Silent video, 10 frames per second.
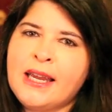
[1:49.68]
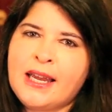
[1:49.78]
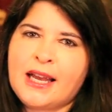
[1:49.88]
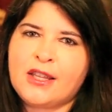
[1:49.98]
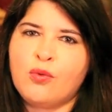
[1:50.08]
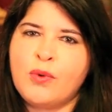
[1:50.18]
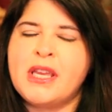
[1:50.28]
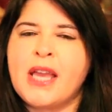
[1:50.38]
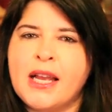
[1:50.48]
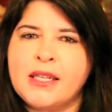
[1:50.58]
at the
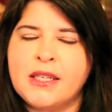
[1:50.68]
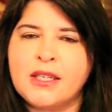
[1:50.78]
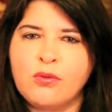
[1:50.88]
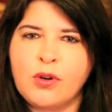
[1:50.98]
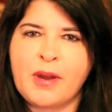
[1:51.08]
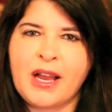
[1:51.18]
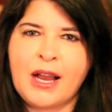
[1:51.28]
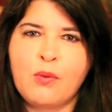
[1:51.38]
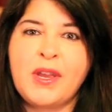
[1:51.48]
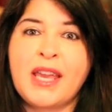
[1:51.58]
weekend, and it's all about
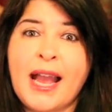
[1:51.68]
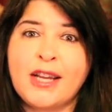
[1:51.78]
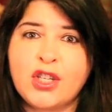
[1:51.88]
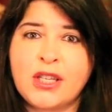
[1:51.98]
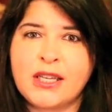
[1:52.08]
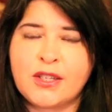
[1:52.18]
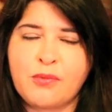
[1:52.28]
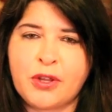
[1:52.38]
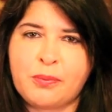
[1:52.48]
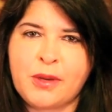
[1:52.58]
how we catch things
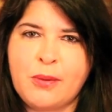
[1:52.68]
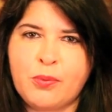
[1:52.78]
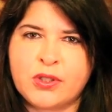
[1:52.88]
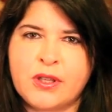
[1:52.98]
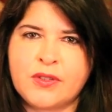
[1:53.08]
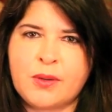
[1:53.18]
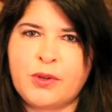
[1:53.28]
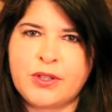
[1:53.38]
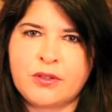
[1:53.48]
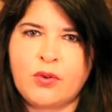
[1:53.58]
from other people. So if
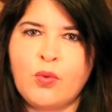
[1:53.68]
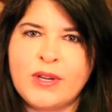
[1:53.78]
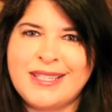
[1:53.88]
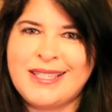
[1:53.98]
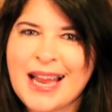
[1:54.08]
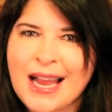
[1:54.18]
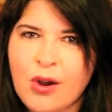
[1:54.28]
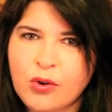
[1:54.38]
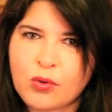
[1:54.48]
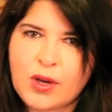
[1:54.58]
someone's always
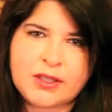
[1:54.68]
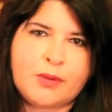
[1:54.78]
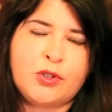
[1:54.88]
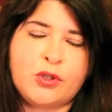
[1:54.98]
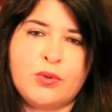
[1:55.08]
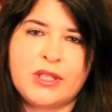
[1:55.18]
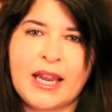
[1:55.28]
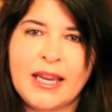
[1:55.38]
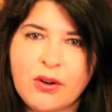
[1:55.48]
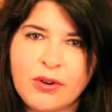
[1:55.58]
down, or someone's always
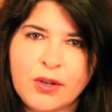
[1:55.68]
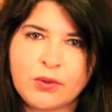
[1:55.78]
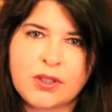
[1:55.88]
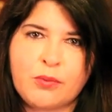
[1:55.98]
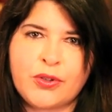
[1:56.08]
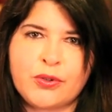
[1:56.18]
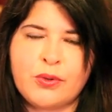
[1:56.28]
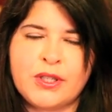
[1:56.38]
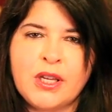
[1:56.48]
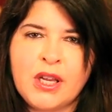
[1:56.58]
angry, or someone's
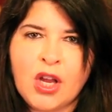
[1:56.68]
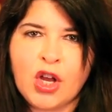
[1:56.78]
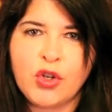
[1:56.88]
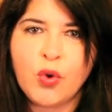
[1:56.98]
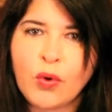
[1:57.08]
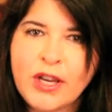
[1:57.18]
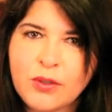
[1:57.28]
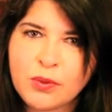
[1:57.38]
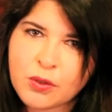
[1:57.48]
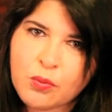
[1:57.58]
always
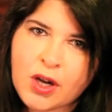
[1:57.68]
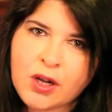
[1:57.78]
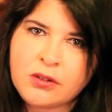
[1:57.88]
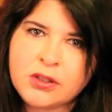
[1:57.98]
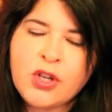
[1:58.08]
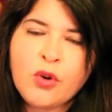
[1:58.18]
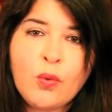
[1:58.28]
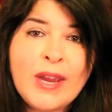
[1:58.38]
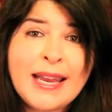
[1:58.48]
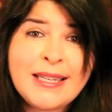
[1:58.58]
annoyed with the world,
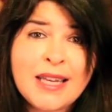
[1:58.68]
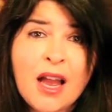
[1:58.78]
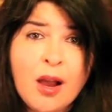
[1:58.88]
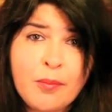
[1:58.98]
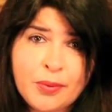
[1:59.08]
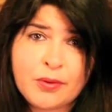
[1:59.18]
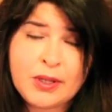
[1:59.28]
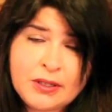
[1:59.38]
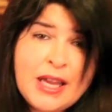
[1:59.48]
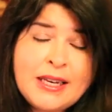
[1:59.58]
we end up,
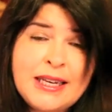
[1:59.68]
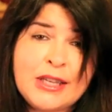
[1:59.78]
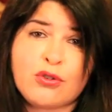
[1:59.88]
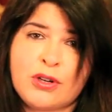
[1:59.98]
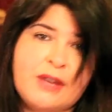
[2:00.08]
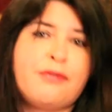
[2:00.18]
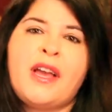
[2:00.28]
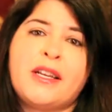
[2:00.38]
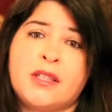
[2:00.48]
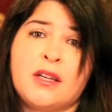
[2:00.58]
that literally
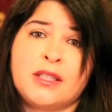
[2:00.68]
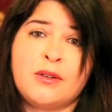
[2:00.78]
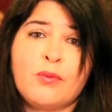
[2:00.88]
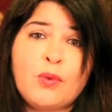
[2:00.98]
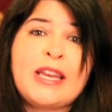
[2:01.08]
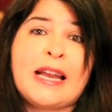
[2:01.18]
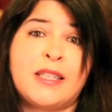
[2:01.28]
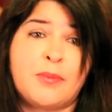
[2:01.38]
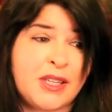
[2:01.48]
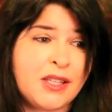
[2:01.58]
affects us, and we
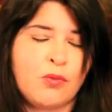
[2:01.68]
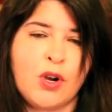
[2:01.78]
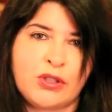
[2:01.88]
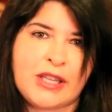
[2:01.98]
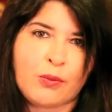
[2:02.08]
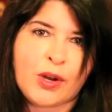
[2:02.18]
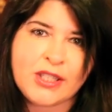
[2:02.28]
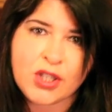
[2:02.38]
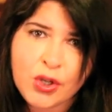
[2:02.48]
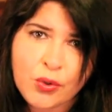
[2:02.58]
end up seeing the world in that way
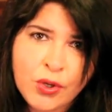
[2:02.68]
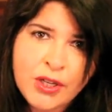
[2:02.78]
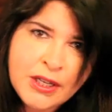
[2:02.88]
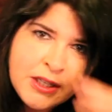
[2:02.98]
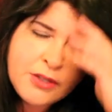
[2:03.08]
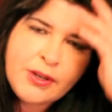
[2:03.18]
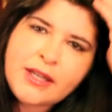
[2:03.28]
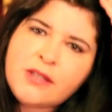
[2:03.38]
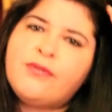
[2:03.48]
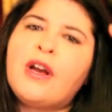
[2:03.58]
too. So it
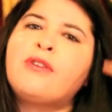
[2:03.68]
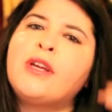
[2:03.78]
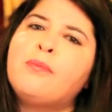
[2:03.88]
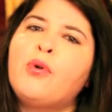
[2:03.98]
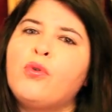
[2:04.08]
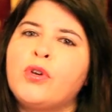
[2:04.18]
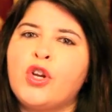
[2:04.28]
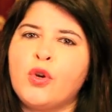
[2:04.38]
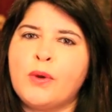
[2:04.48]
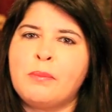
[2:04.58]
is very important
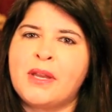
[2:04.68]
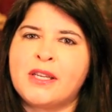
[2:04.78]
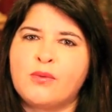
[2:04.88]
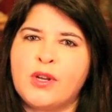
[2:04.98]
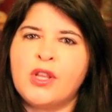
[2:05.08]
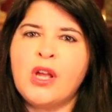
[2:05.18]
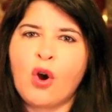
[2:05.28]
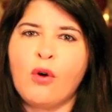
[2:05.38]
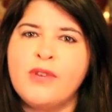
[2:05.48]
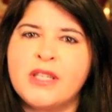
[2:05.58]
who we mix with.
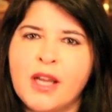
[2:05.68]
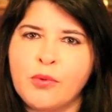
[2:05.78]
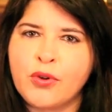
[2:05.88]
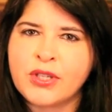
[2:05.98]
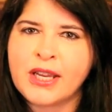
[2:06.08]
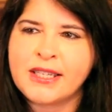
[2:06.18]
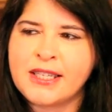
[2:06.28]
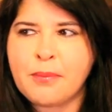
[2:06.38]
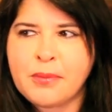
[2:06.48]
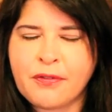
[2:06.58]
Obviously, I'm not saying
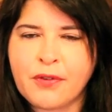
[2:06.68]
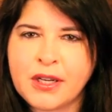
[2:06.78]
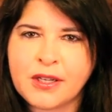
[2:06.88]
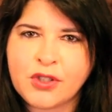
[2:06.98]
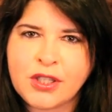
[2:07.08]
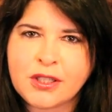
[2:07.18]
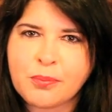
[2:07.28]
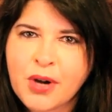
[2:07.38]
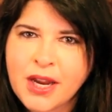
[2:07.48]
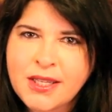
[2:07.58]
dump your friend if she's
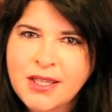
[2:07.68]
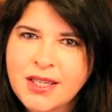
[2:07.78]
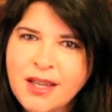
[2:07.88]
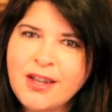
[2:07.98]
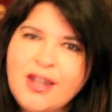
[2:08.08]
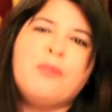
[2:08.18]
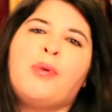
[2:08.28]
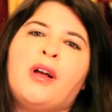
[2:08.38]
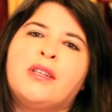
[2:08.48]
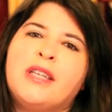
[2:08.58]
depressed,
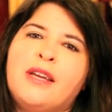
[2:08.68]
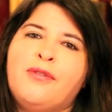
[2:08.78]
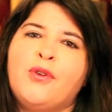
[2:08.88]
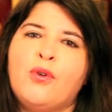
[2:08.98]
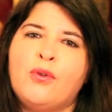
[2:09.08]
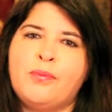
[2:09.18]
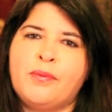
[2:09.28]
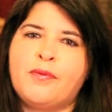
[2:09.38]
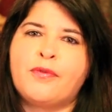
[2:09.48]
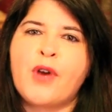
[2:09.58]
but if your
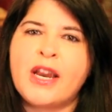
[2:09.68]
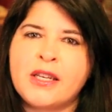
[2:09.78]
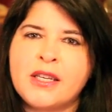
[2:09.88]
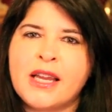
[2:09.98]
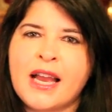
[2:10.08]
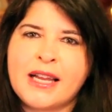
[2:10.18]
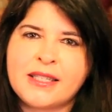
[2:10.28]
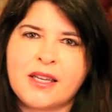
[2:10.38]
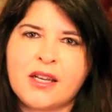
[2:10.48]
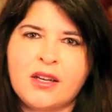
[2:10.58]
friend
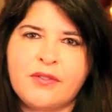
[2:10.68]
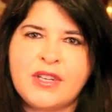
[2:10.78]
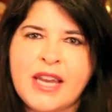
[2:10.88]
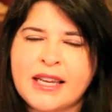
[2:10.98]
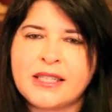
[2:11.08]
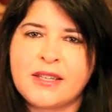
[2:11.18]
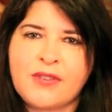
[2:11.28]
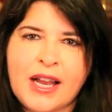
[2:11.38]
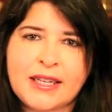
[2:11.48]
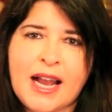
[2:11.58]
has a kind of
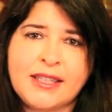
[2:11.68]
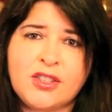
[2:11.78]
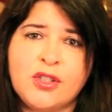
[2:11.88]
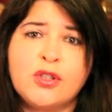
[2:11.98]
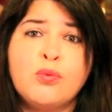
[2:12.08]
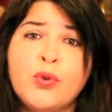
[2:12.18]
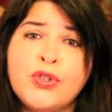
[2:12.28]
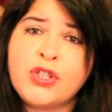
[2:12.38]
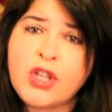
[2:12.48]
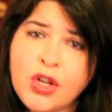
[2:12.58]
negative attitude
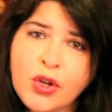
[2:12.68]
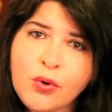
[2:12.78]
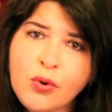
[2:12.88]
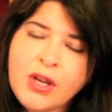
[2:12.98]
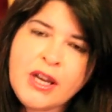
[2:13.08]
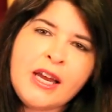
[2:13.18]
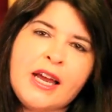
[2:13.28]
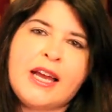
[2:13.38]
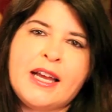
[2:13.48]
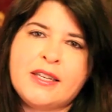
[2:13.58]
towards you
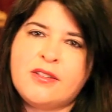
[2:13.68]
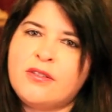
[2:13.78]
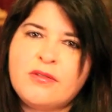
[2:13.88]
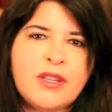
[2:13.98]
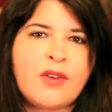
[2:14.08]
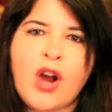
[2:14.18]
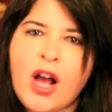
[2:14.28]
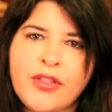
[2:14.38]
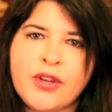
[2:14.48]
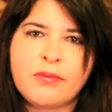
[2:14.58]
and there are
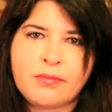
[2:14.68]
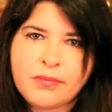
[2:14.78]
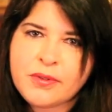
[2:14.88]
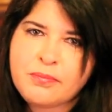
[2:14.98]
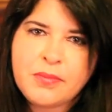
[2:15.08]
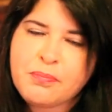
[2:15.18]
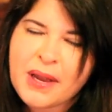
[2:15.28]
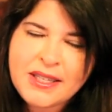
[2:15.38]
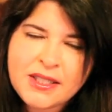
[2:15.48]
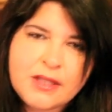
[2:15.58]
other
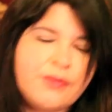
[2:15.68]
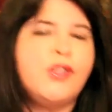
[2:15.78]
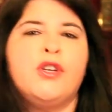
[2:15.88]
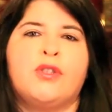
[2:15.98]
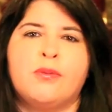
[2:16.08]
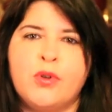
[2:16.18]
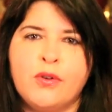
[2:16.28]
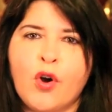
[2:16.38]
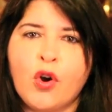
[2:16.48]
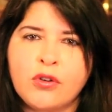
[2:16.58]
bases for you to
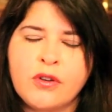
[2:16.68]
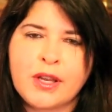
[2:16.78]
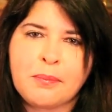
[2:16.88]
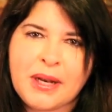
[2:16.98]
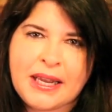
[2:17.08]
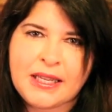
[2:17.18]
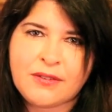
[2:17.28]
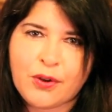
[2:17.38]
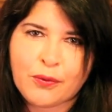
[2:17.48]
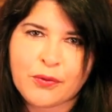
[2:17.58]
move on, then please
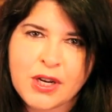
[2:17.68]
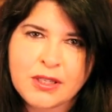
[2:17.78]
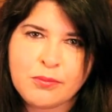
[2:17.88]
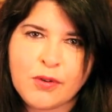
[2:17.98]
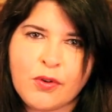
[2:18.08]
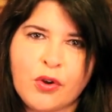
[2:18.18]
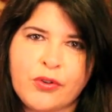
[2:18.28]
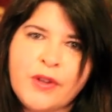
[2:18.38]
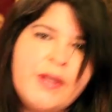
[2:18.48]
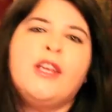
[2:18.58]
feel free to move
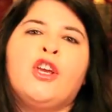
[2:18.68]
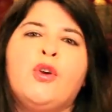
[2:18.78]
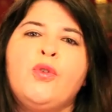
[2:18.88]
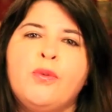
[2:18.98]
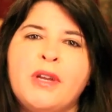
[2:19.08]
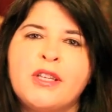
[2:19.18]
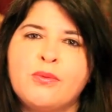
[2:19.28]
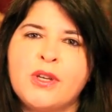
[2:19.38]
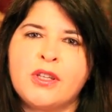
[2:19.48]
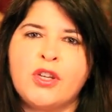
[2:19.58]
on. Who you mix
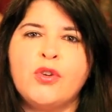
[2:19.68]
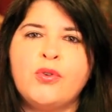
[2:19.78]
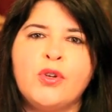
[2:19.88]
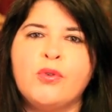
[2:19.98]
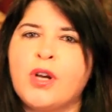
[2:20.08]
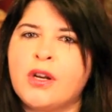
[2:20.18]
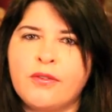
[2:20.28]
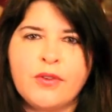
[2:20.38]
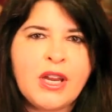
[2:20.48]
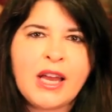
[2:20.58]
with and who you kind
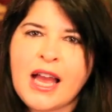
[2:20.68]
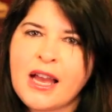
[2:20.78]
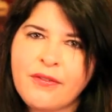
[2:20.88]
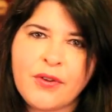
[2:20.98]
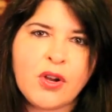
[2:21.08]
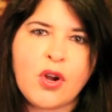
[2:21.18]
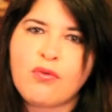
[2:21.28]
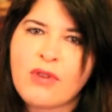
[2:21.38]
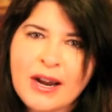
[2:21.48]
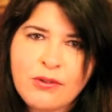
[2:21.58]
of have
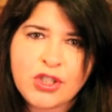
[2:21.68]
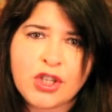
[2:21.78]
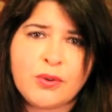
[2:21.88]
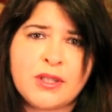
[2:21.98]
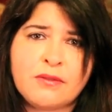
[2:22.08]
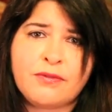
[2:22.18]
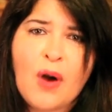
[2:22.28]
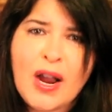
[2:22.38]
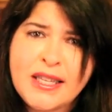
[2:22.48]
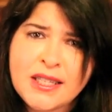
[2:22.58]
around you is
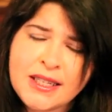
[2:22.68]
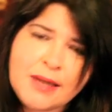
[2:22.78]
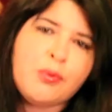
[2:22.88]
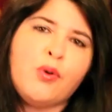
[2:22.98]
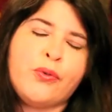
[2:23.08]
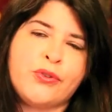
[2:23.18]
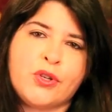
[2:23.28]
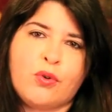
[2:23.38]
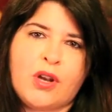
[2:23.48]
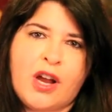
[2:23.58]
vitally important to
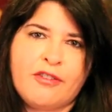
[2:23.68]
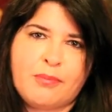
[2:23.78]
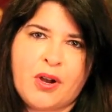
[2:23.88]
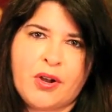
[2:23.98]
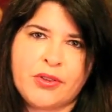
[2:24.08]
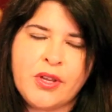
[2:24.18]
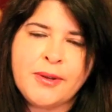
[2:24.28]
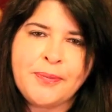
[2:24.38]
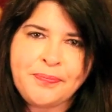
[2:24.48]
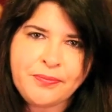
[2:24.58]
your life
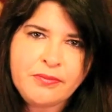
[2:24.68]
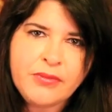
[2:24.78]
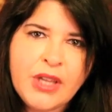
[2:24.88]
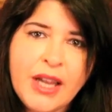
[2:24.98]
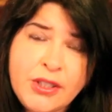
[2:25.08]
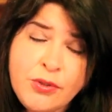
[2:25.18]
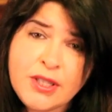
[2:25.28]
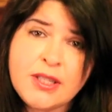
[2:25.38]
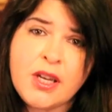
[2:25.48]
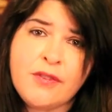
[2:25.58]
path, and you
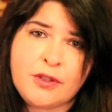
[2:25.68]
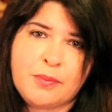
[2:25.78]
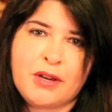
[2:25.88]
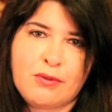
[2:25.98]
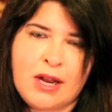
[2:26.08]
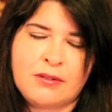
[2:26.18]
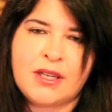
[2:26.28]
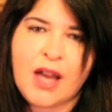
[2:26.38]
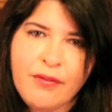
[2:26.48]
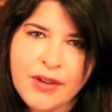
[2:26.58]
deserve to be around
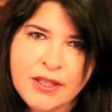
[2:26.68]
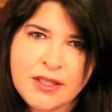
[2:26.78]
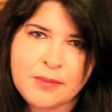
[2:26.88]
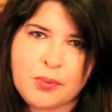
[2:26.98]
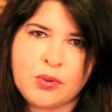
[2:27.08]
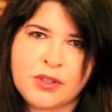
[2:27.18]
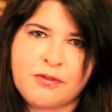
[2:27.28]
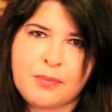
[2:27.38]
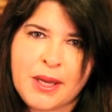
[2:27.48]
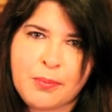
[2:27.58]
loving and
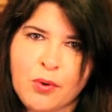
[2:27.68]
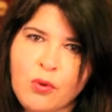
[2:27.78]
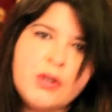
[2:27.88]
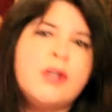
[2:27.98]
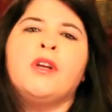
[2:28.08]
supportive people.